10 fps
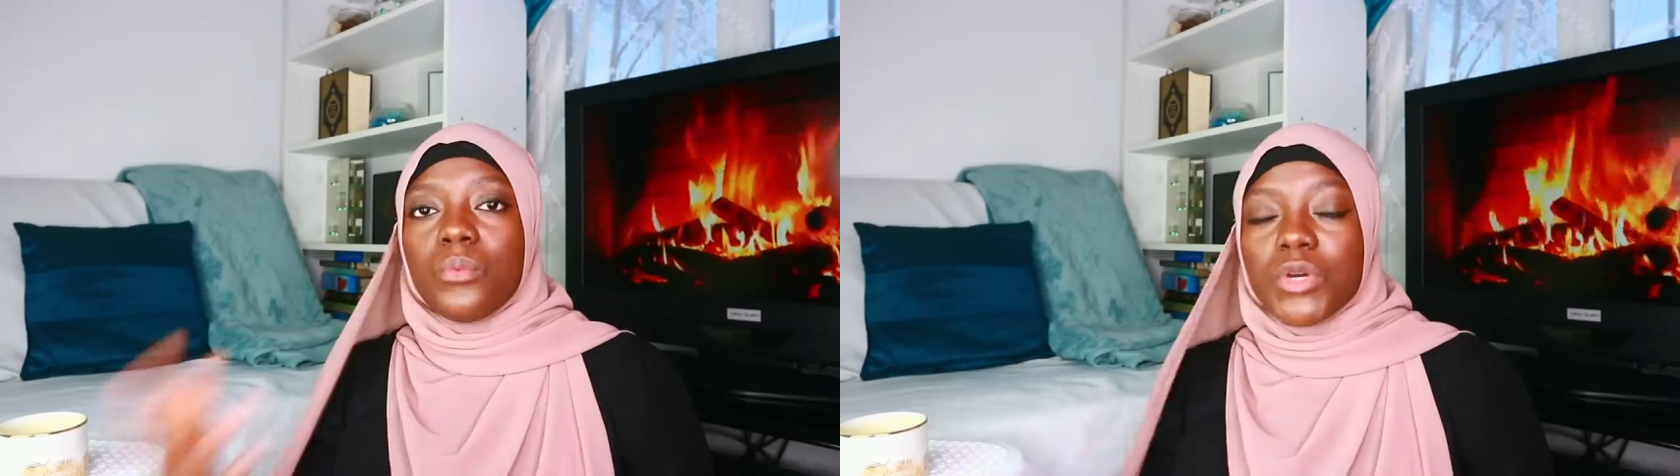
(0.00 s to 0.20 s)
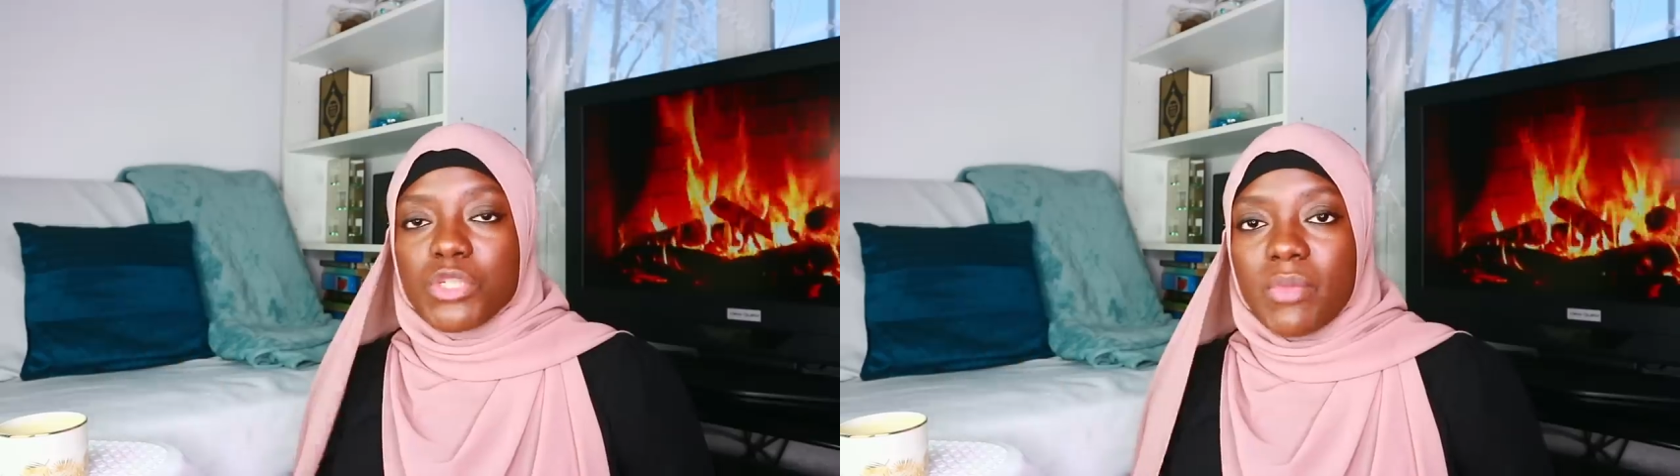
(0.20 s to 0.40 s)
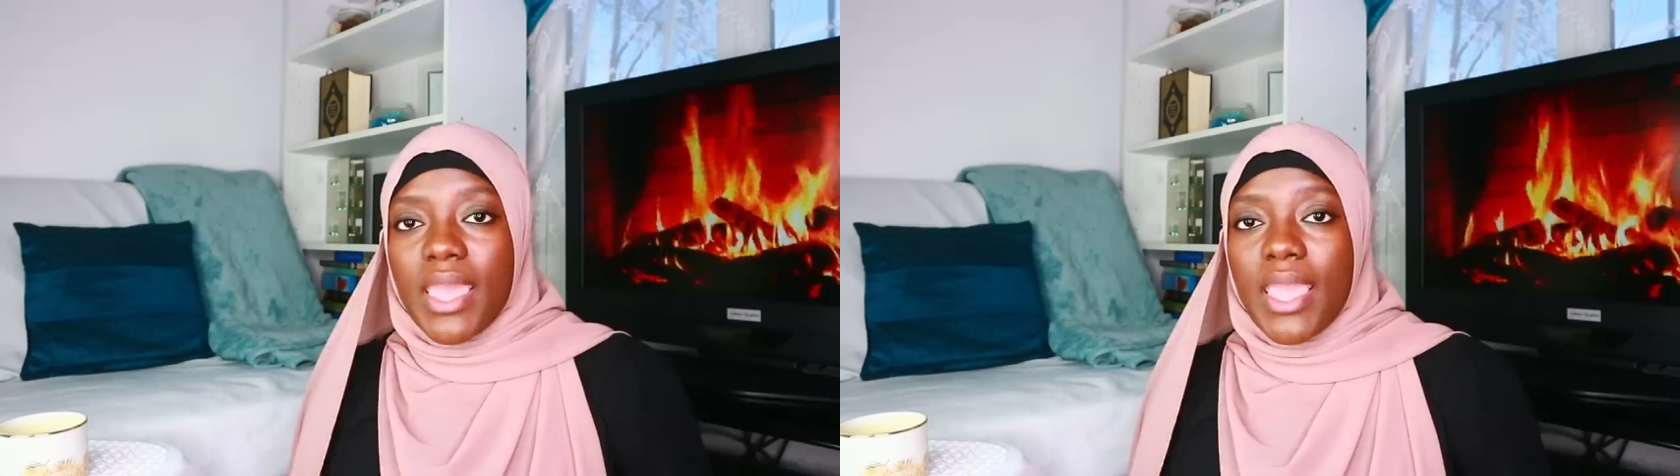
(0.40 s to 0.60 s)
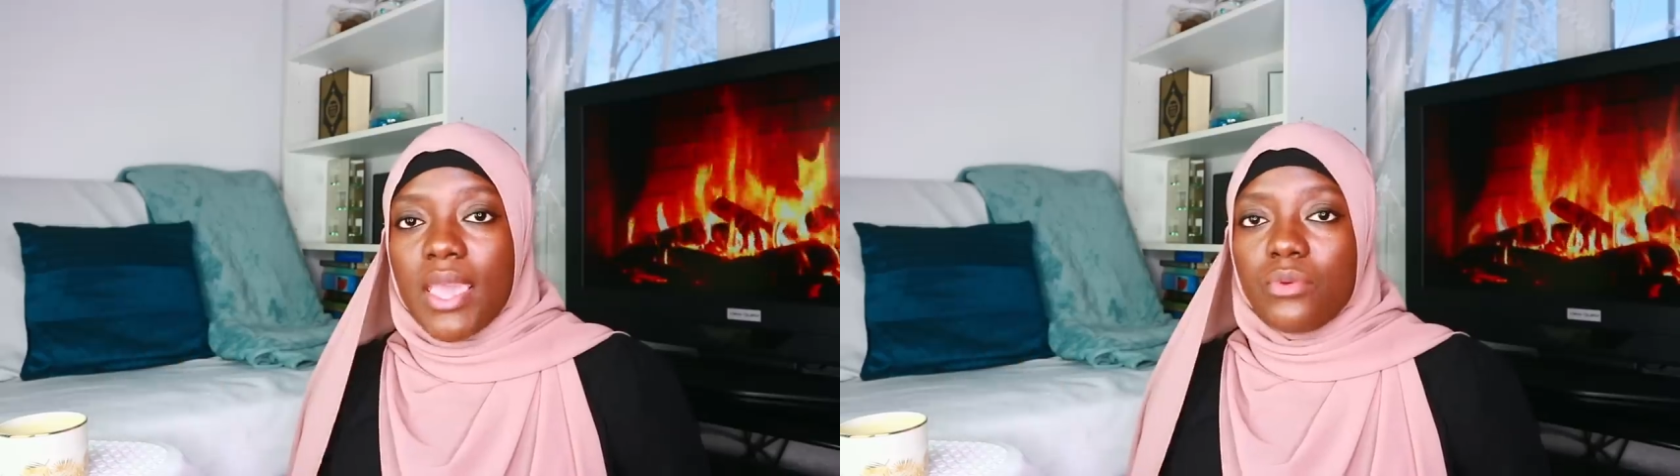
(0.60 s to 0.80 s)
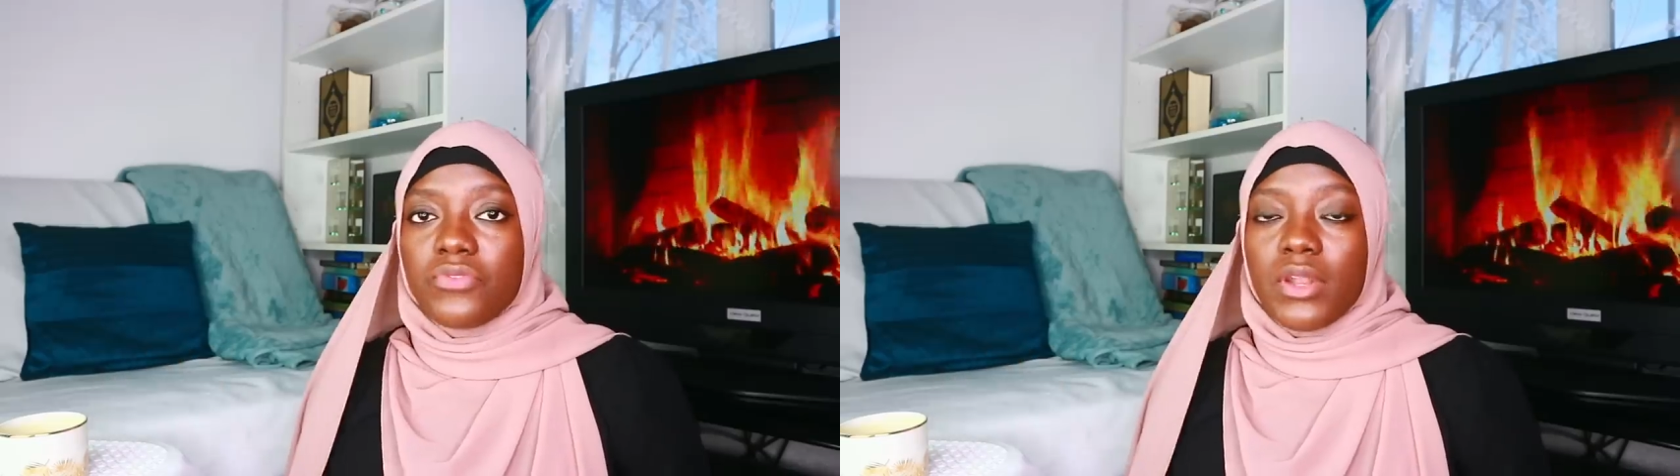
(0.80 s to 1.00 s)
Wash my
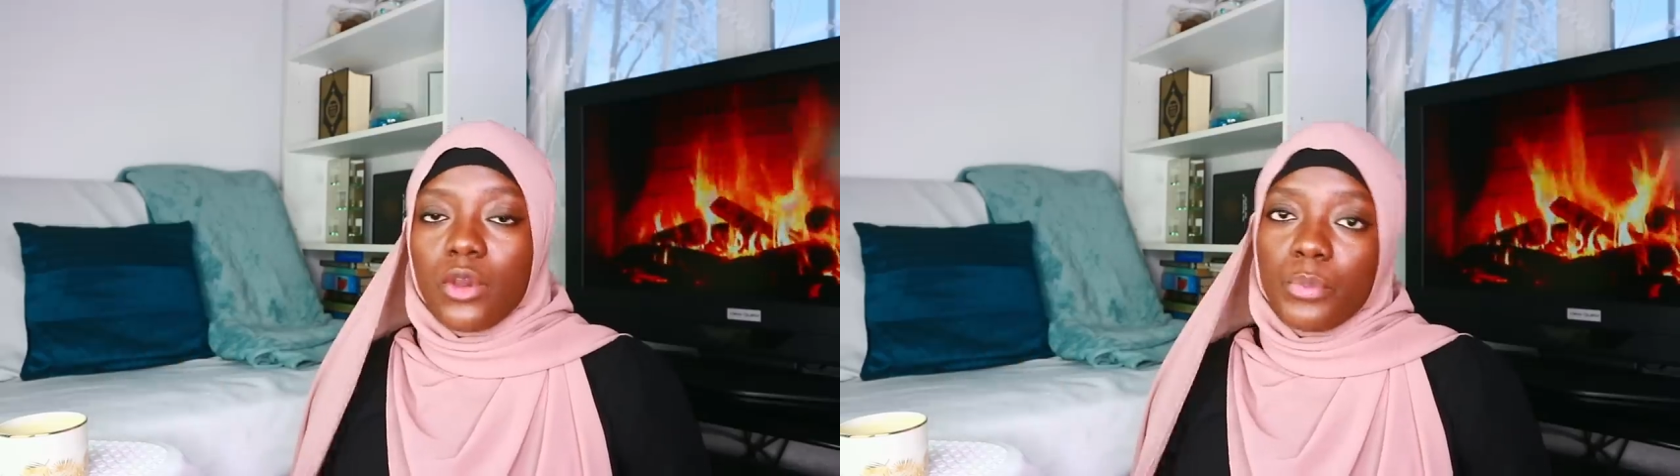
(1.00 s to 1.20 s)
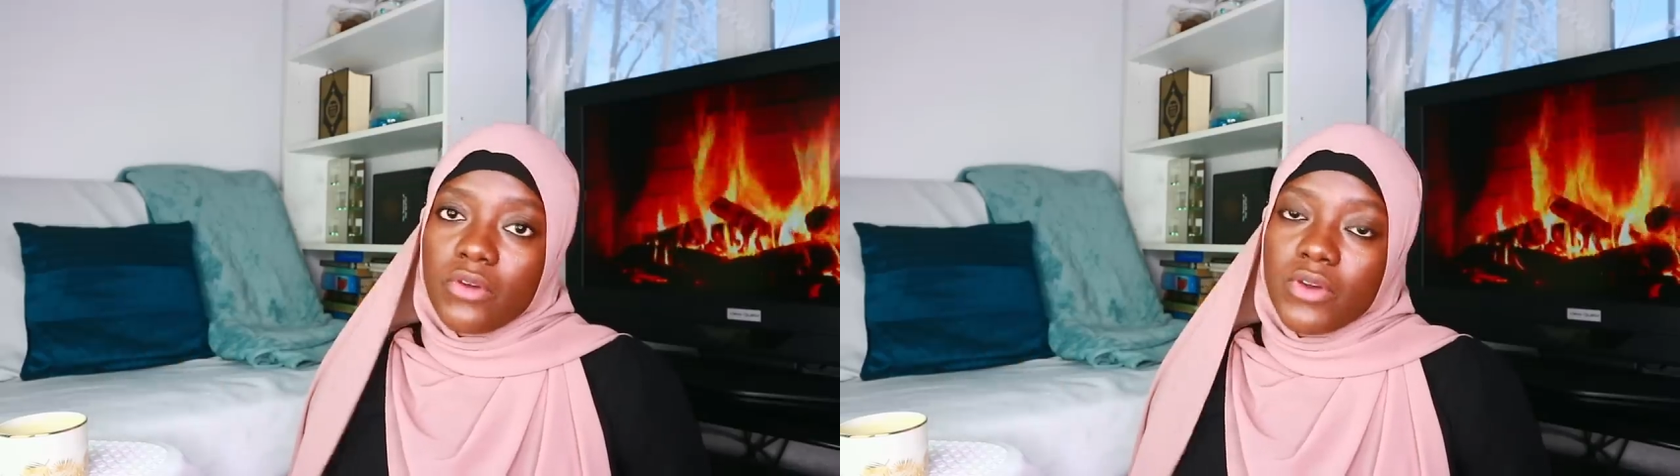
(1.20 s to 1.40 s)
hair with a little bit